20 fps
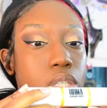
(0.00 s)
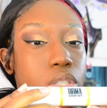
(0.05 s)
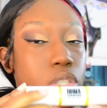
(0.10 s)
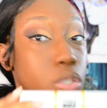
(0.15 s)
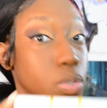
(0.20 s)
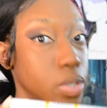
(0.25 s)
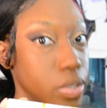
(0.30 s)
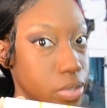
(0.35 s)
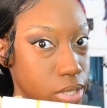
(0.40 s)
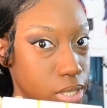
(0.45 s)

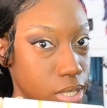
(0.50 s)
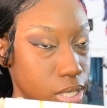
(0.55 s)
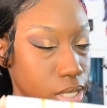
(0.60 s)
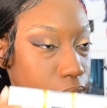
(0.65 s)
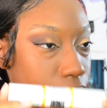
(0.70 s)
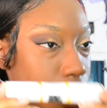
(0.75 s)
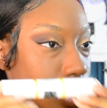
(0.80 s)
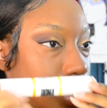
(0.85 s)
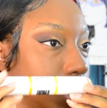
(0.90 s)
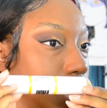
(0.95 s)
Duo
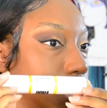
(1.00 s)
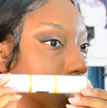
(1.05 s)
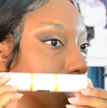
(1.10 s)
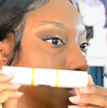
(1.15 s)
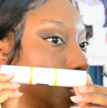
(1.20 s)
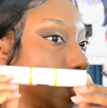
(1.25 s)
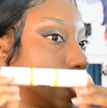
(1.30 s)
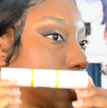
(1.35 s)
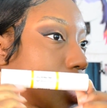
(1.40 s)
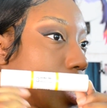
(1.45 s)
Stick
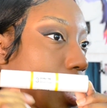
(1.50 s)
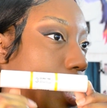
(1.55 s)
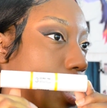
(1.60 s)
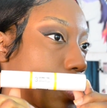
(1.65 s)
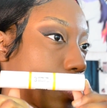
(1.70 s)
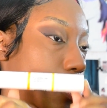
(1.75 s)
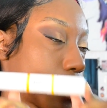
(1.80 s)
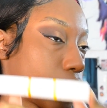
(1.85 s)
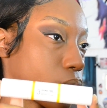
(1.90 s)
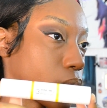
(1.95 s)
in
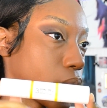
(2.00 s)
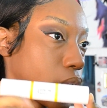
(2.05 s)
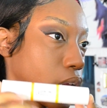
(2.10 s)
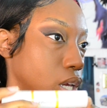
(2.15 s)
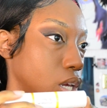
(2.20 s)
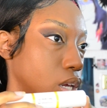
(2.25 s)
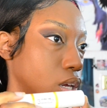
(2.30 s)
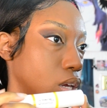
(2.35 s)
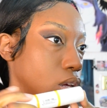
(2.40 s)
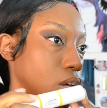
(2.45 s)
shade
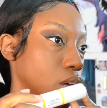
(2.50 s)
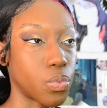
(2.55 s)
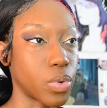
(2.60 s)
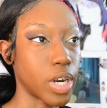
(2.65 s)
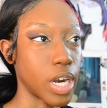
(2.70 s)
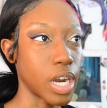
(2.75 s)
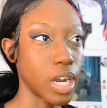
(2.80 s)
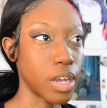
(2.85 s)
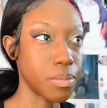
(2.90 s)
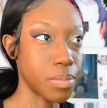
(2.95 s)
3.
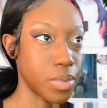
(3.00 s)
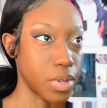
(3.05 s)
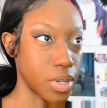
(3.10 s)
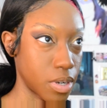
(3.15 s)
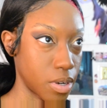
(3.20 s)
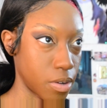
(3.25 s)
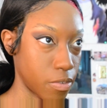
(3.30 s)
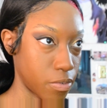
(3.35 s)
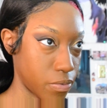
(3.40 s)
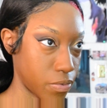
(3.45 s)
Where I've
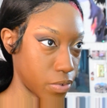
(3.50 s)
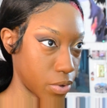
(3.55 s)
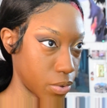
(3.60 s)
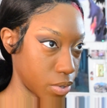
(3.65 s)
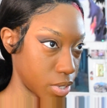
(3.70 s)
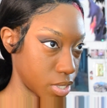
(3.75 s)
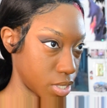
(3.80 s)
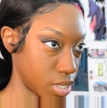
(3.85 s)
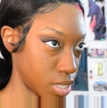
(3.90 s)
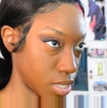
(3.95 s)
been
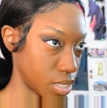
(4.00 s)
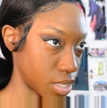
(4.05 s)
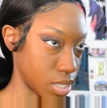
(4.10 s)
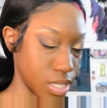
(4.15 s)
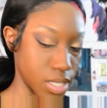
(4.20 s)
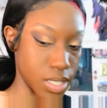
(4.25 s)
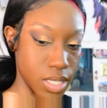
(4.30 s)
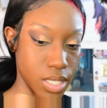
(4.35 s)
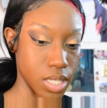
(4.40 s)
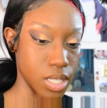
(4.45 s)
focusing
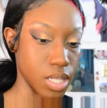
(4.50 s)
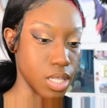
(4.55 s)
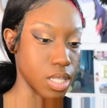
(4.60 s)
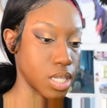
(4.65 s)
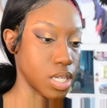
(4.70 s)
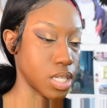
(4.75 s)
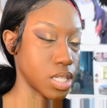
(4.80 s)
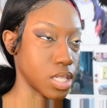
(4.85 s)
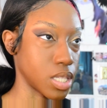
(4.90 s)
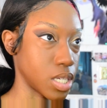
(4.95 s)
this
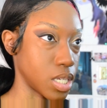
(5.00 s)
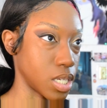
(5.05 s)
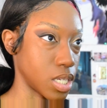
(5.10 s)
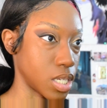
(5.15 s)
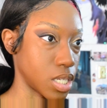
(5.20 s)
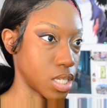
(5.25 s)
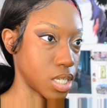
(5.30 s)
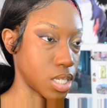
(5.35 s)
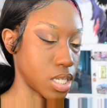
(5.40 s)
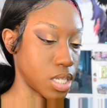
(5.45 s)

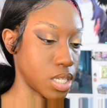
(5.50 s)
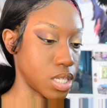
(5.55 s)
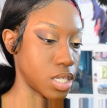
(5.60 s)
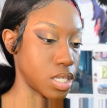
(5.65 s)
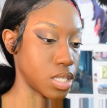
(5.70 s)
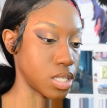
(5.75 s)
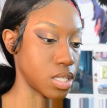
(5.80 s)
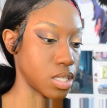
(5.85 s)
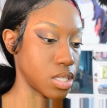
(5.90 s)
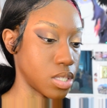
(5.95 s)
lately
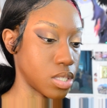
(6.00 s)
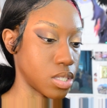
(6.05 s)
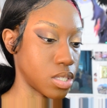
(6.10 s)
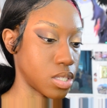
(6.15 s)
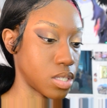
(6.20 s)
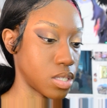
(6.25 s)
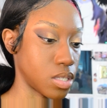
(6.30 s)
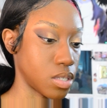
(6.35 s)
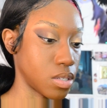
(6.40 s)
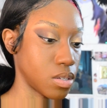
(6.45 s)

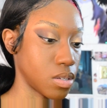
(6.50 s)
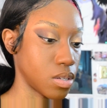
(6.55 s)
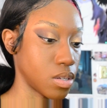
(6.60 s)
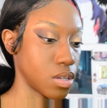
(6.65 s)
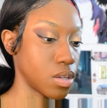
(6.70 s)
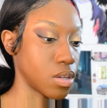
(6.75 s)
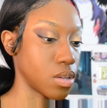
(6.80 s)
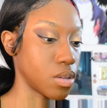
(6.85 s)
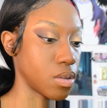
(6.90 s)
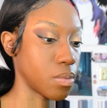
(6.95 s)
is
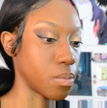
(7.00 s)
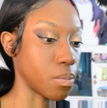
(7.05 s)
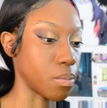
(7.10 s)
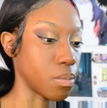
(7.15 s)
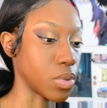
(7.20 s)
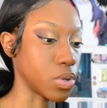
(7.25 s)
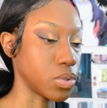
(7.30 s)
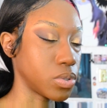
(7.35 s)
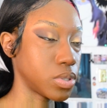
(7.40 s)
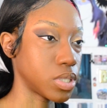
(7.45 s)

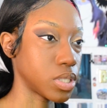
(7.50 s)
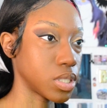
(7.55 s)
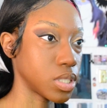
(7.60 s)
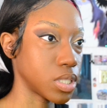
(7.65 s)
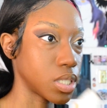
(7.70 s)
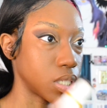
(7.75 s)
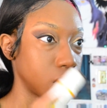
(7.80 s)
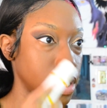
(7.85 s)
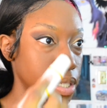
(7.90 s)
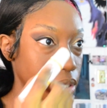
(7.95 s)

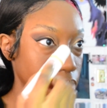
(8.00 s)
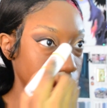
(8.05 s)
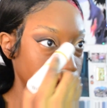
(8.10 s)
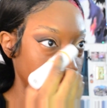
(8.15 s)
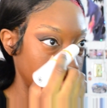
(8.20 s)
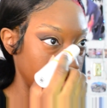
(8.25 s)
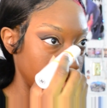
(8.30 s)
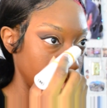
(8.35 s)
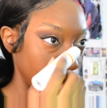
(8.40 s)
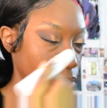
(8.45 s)
mostly,
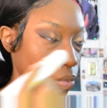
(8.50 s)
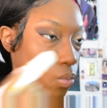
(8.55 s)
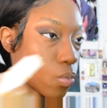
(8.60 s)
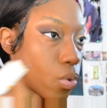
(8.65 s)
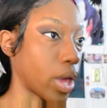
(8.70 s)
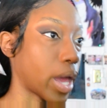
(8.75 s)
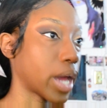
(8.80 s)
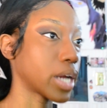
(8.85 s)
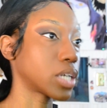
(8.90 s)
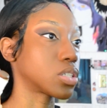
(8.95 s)

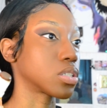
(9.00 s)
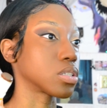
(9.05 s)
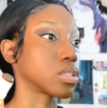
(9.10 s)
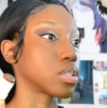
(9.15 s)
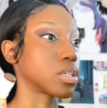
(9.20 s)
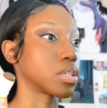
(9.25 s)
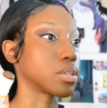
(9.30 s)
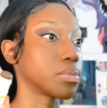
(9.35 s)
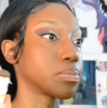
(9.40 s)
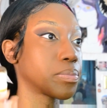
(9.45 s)
well,
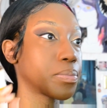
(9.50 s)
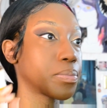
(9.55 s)
actually,